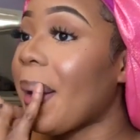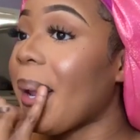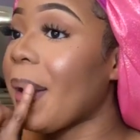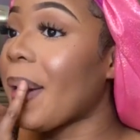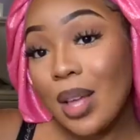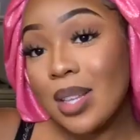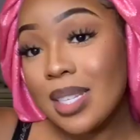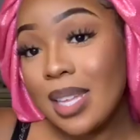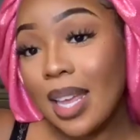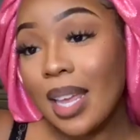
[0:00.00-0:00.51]

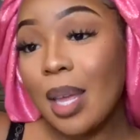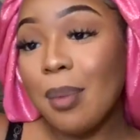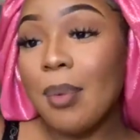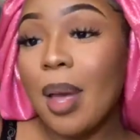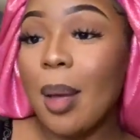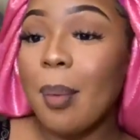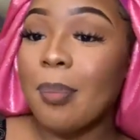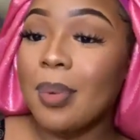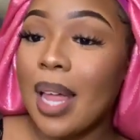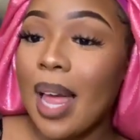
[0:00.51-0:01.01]
I'm taking my
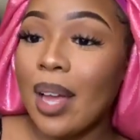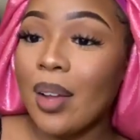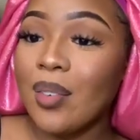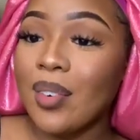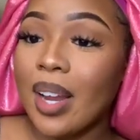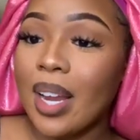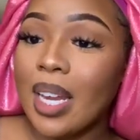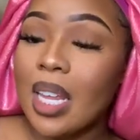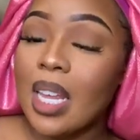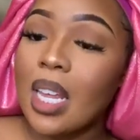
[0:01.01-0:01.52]
Black
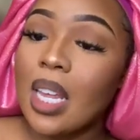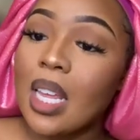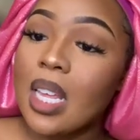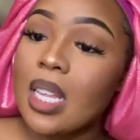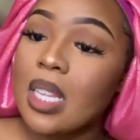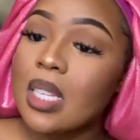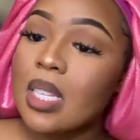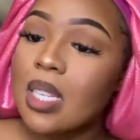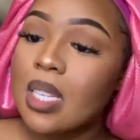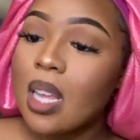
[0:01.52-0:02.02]

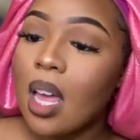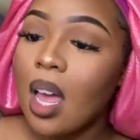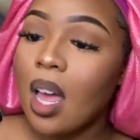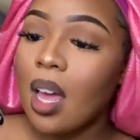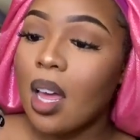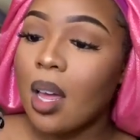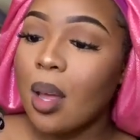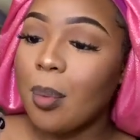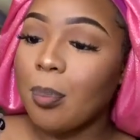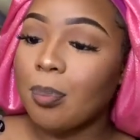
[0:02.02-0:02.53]
Radiance
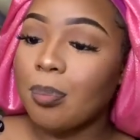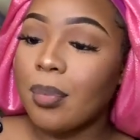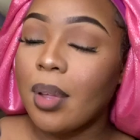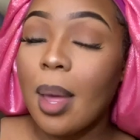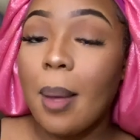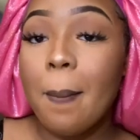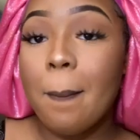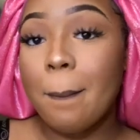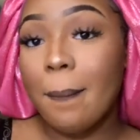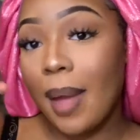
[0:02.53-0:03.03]

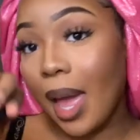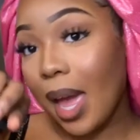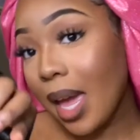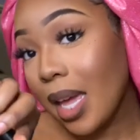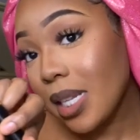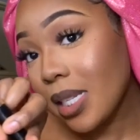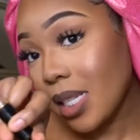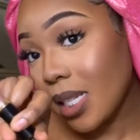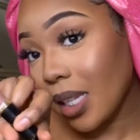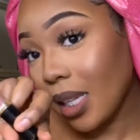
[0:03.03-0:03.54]
matte
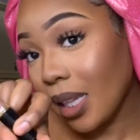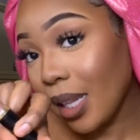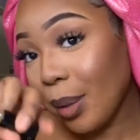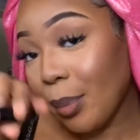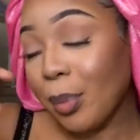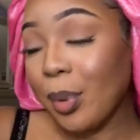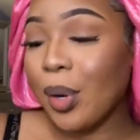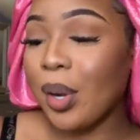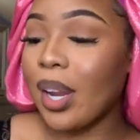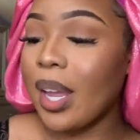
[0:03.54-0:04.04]
lip
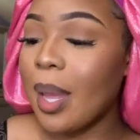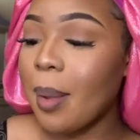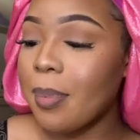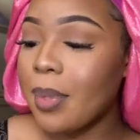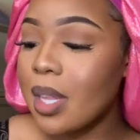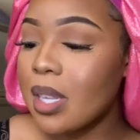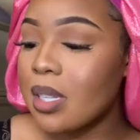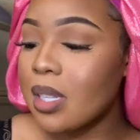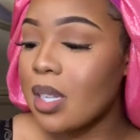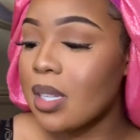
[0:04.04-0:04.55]
cream.
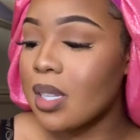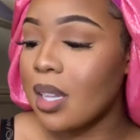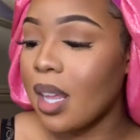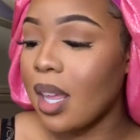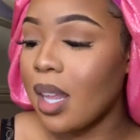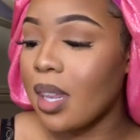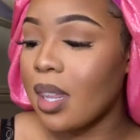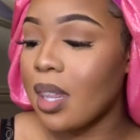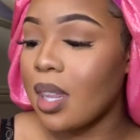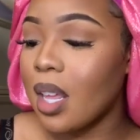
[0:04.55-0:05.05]
This is
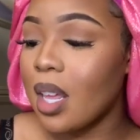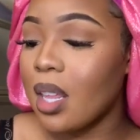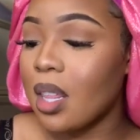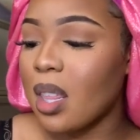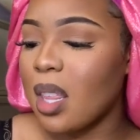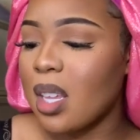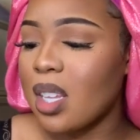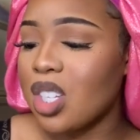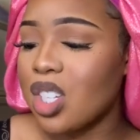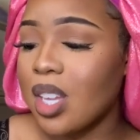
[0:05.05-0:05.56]
in
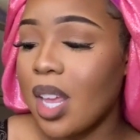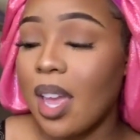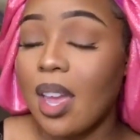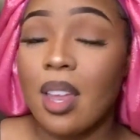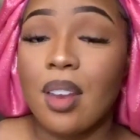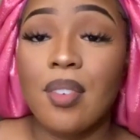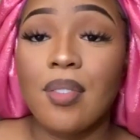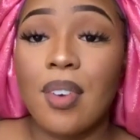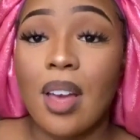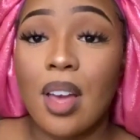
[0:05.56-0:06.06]
the shade
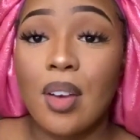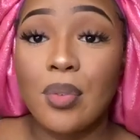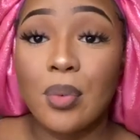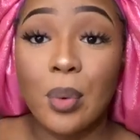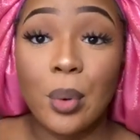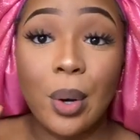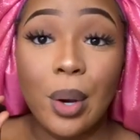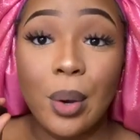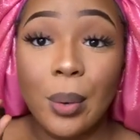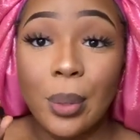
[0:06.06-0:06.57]

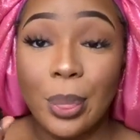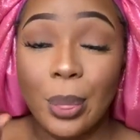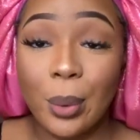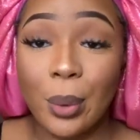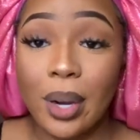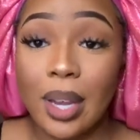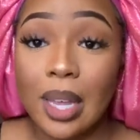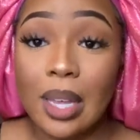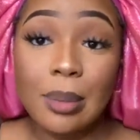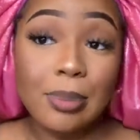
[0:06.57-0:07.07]

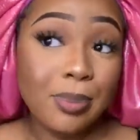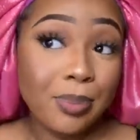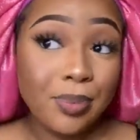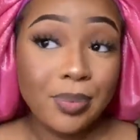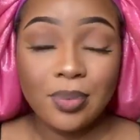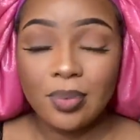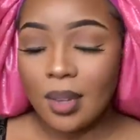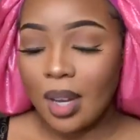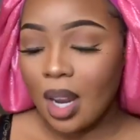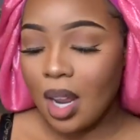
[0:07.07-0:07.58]
5403.
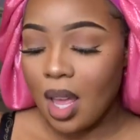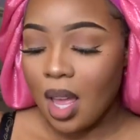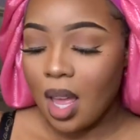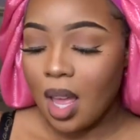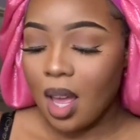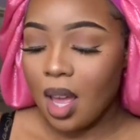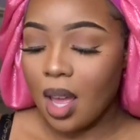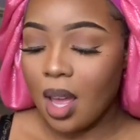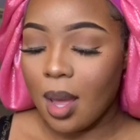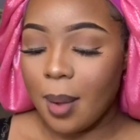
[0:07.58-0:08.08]

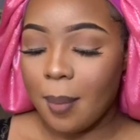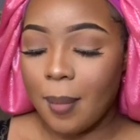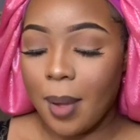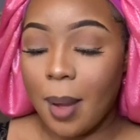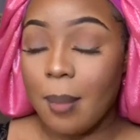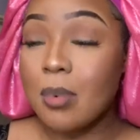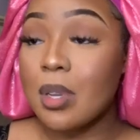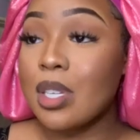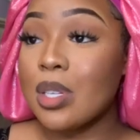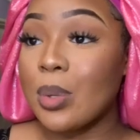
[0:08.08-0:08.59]

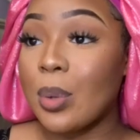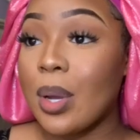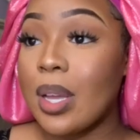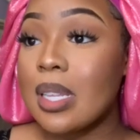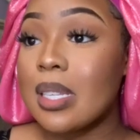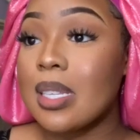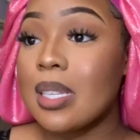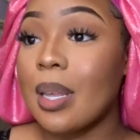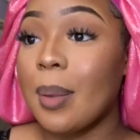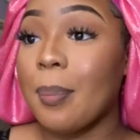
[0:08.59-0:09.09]
I'm just going
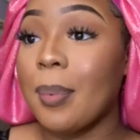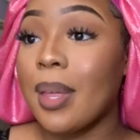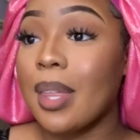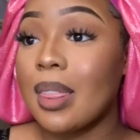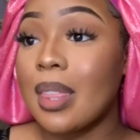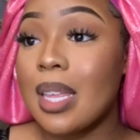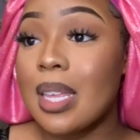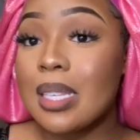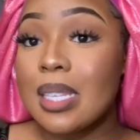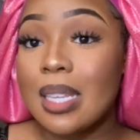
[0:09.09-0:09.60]
to put
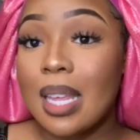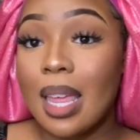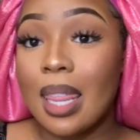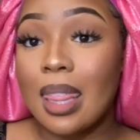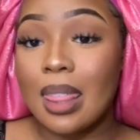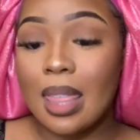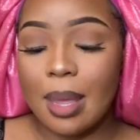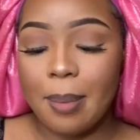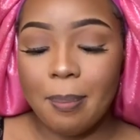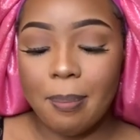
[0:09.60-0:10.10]
this in
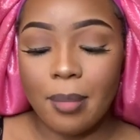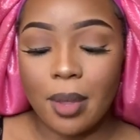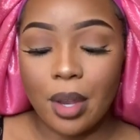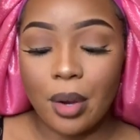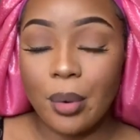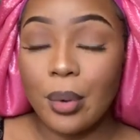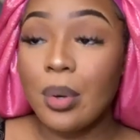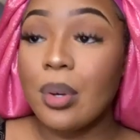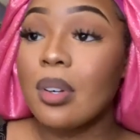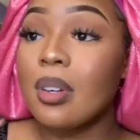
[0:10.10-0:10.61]
the
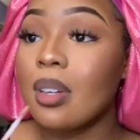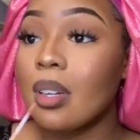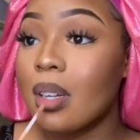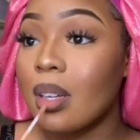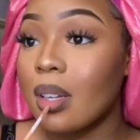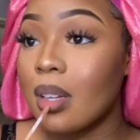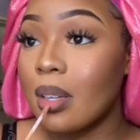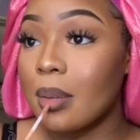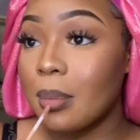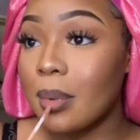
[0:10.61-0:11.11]
middle
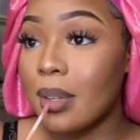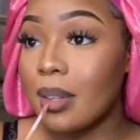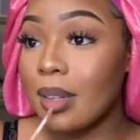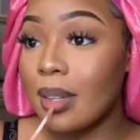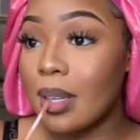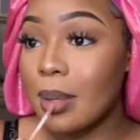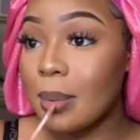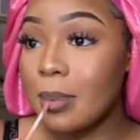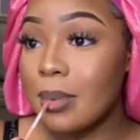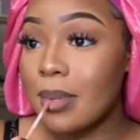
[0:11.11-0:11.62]
of my lips.